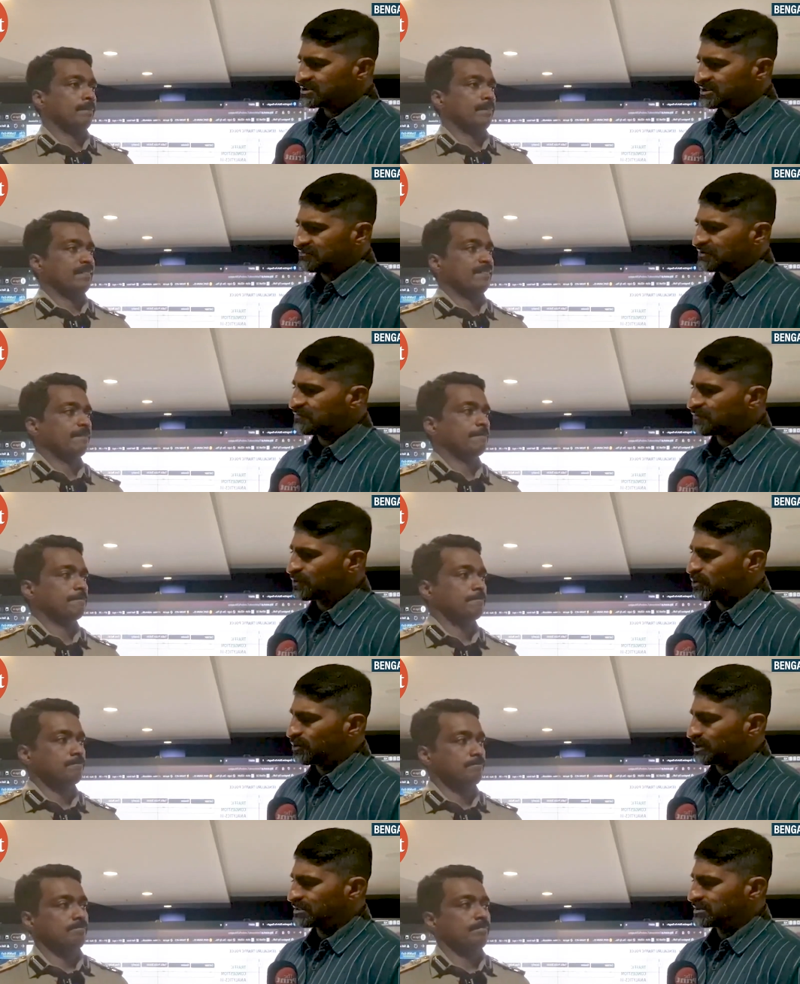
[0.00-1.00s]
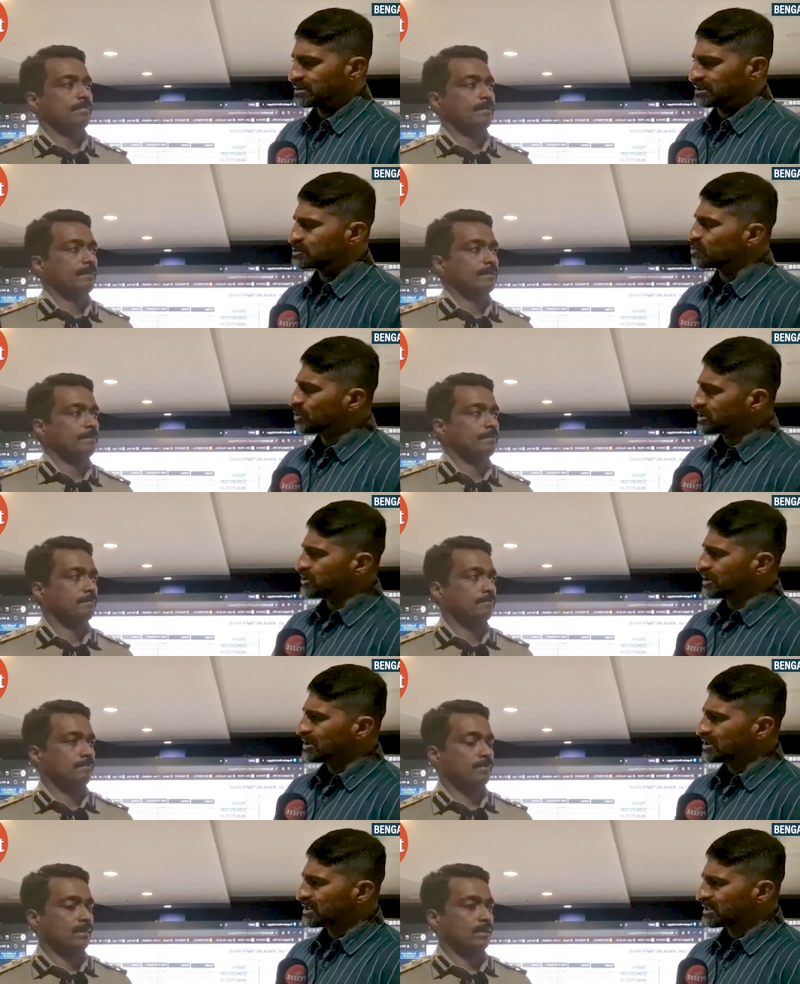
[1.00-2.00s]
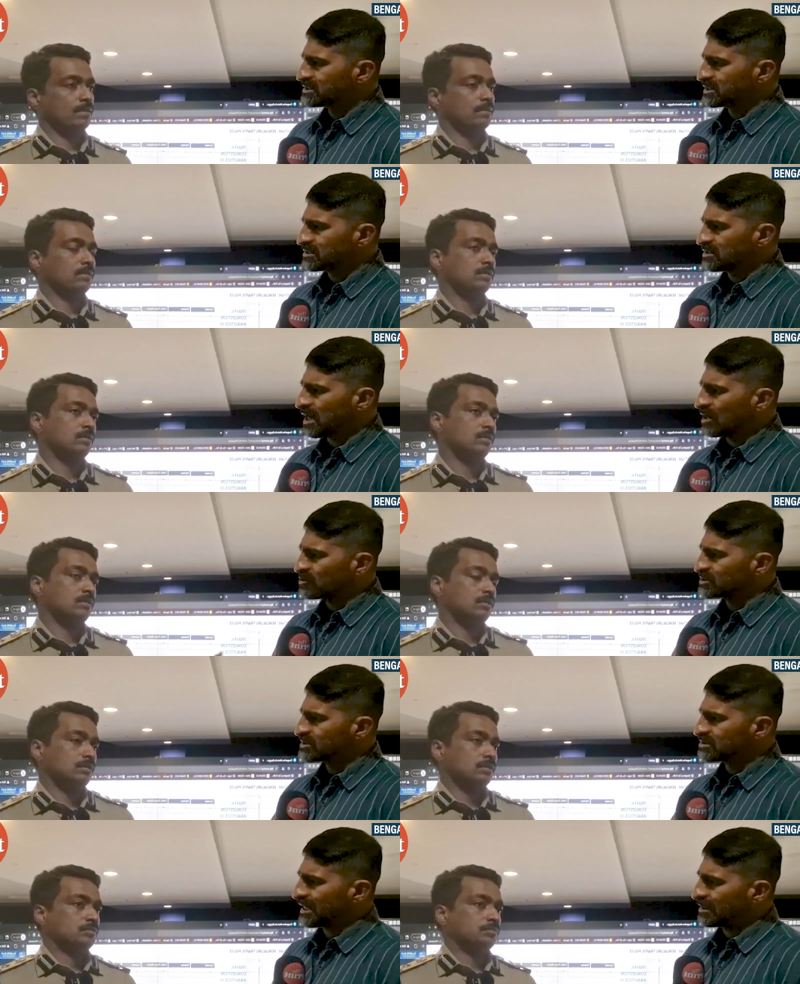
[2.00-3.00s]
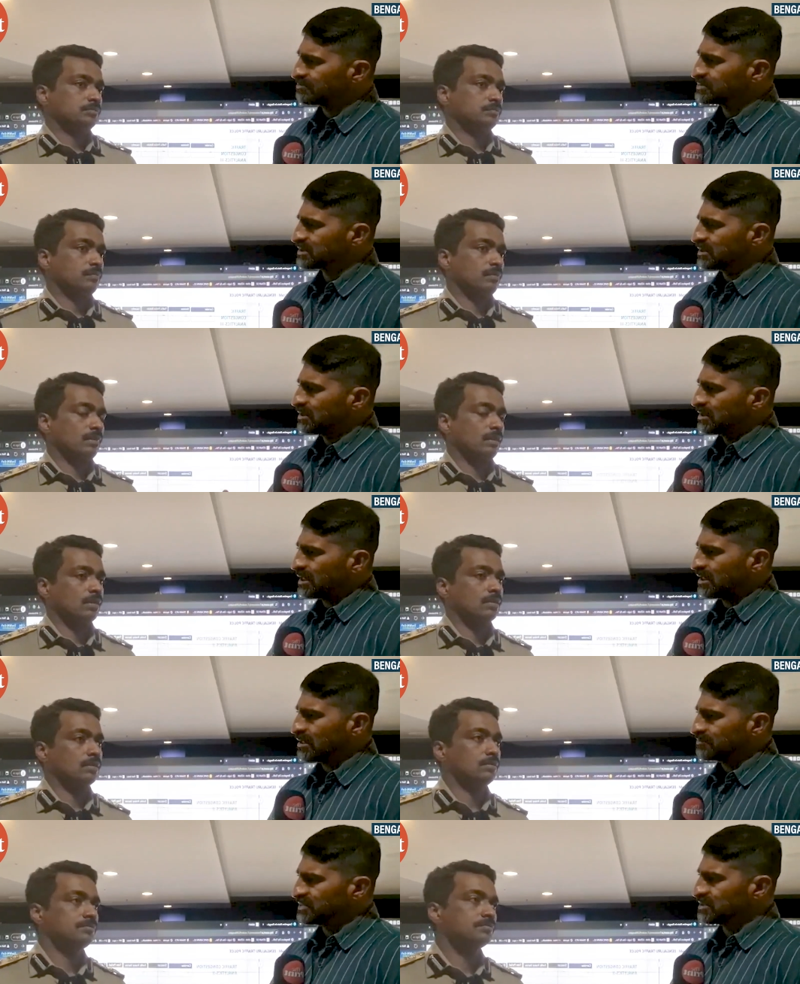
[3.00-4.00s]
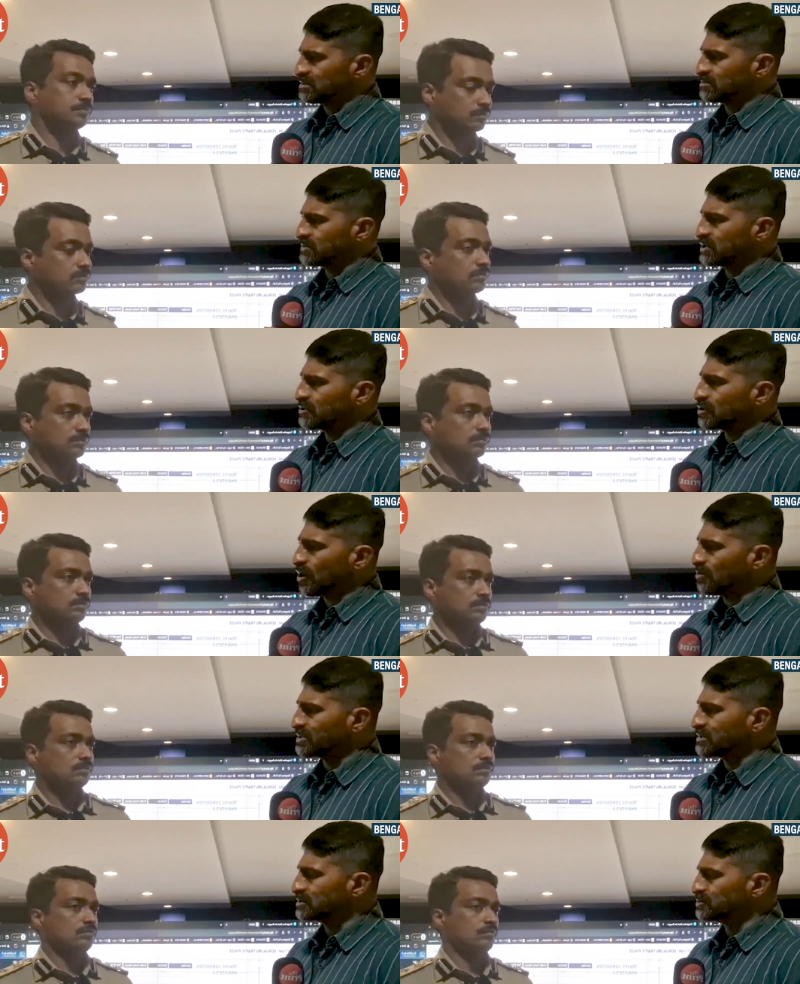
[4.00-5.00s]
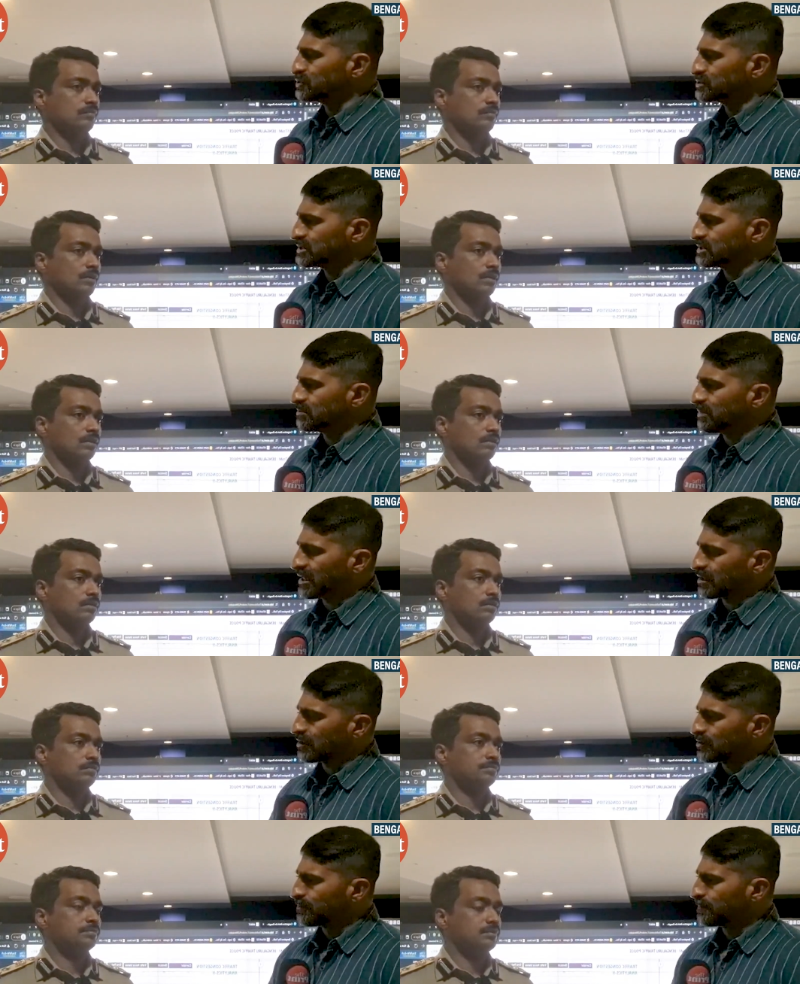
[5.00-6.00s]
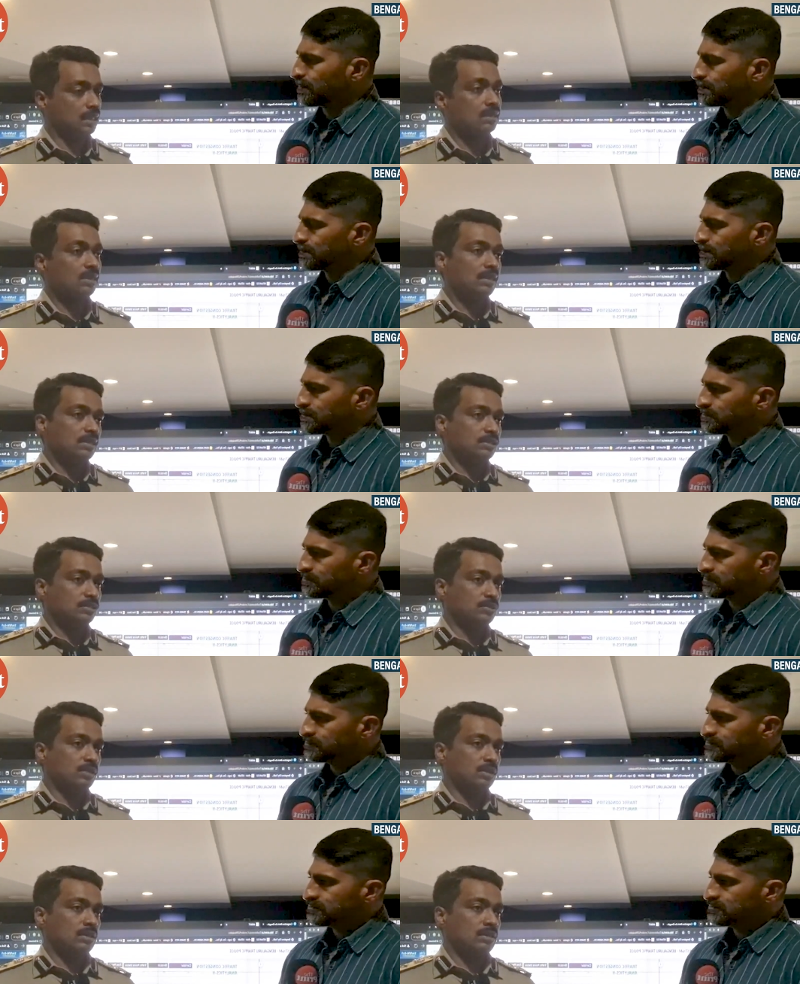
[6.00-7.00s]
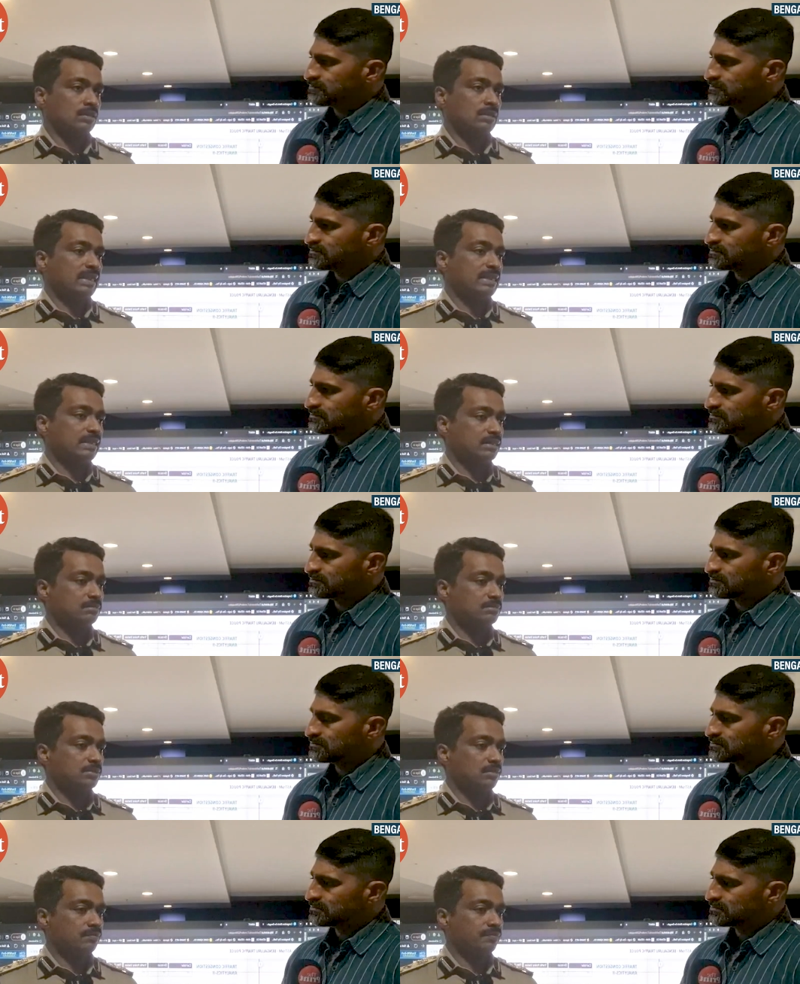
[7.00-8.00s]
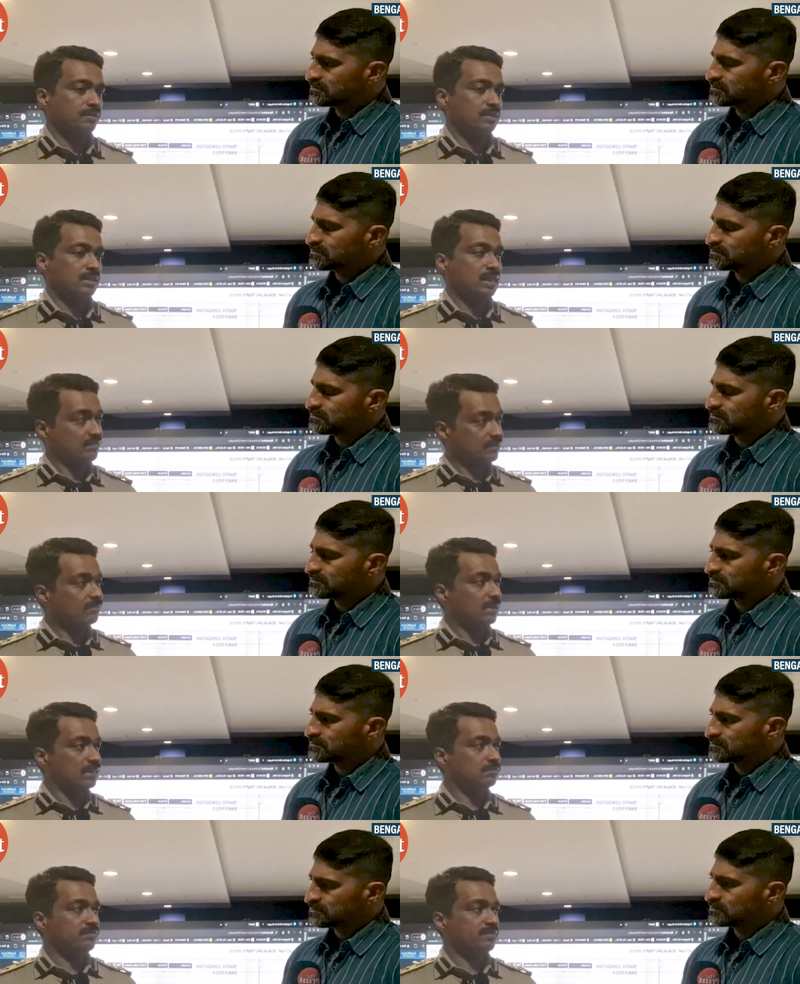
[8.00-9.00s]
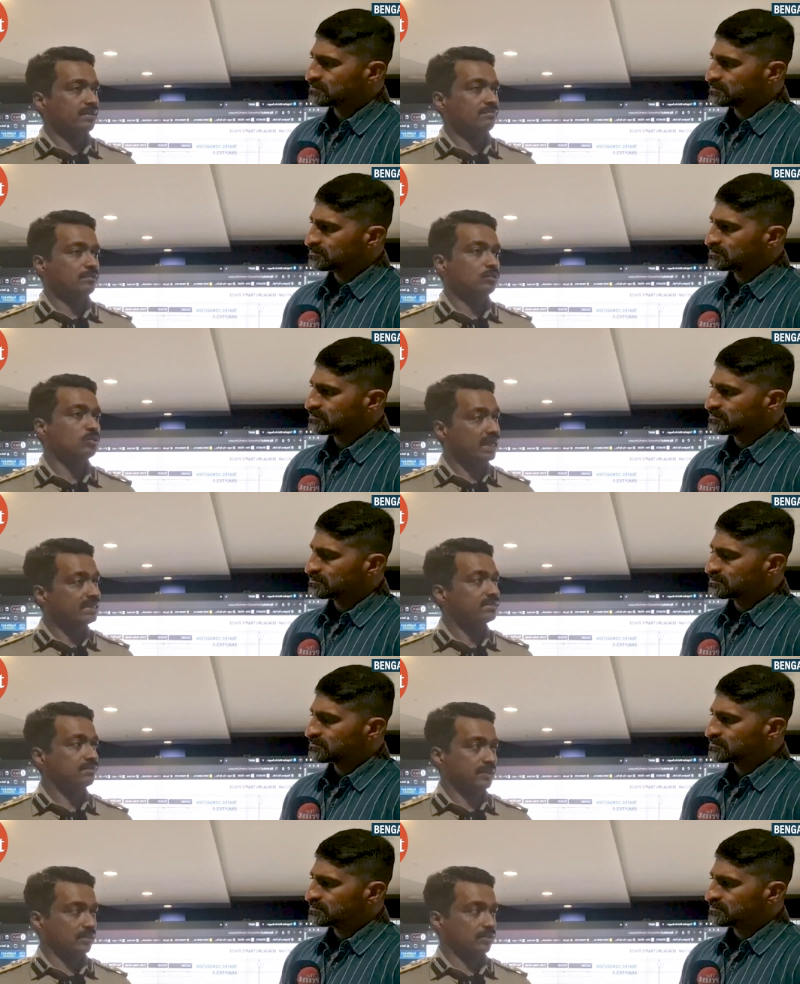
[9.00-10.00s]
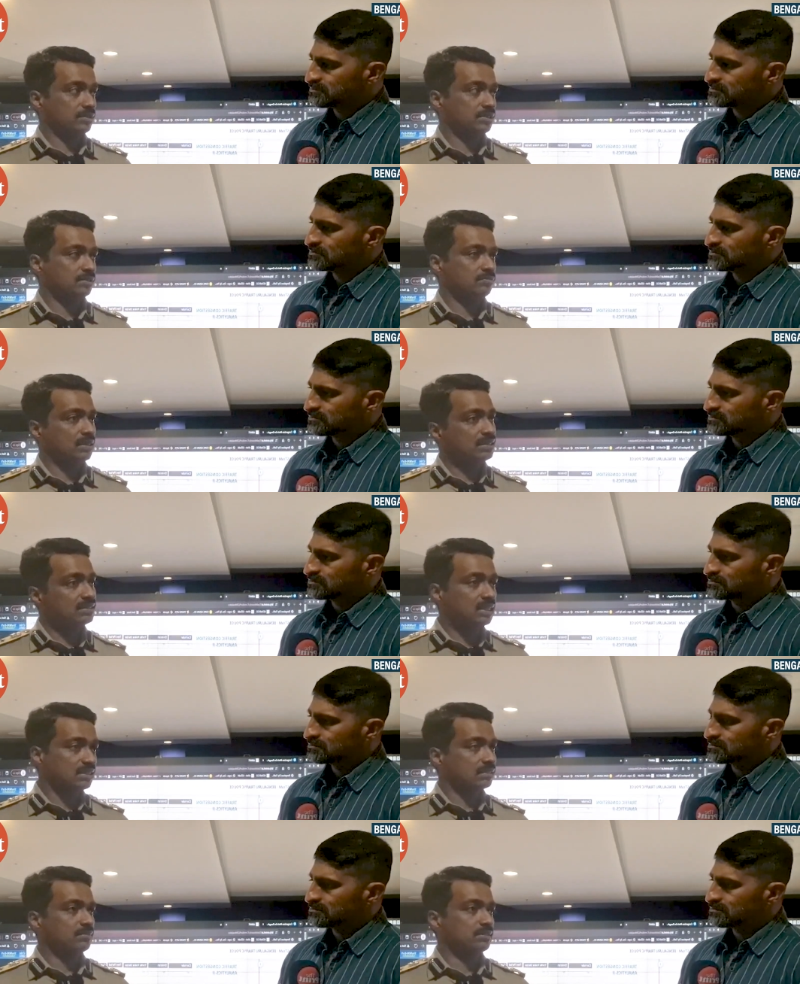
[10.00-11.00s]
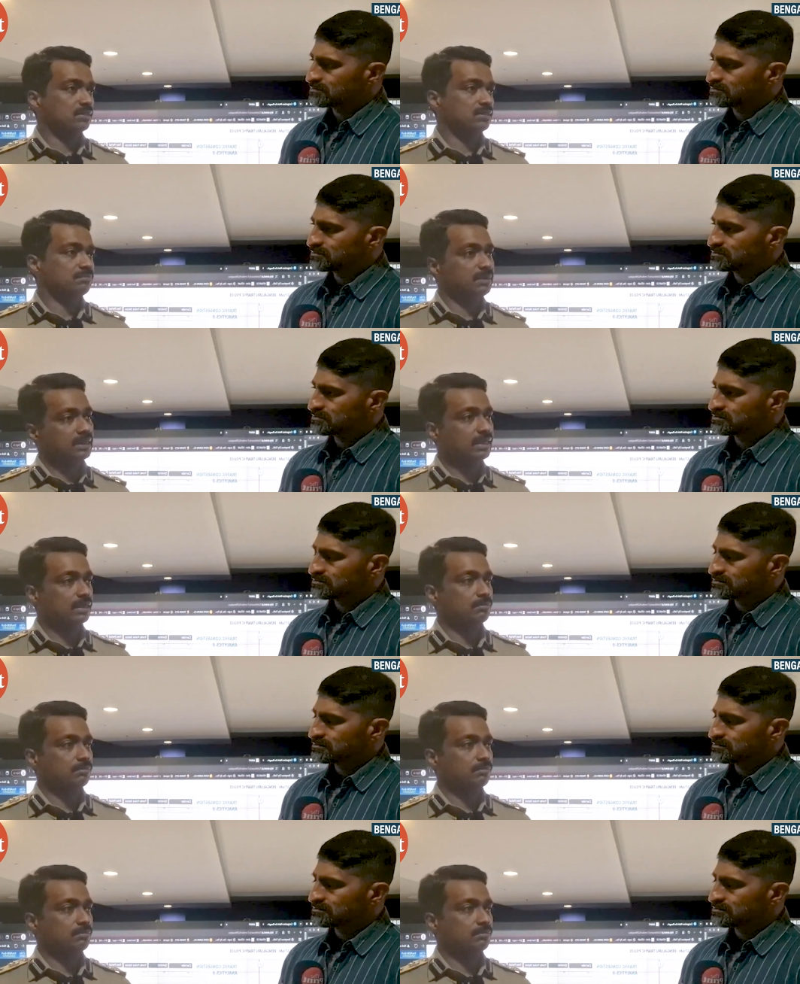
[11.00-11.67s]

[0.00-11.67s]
Speaker 1: traffic flow increased? What are your learnings, and how has it helped the common commuter in Bangalore?
Speaker 2: Yeah. So in terms of traffic management, we have two kinds of technologies. One is the ASTraM, which is a big data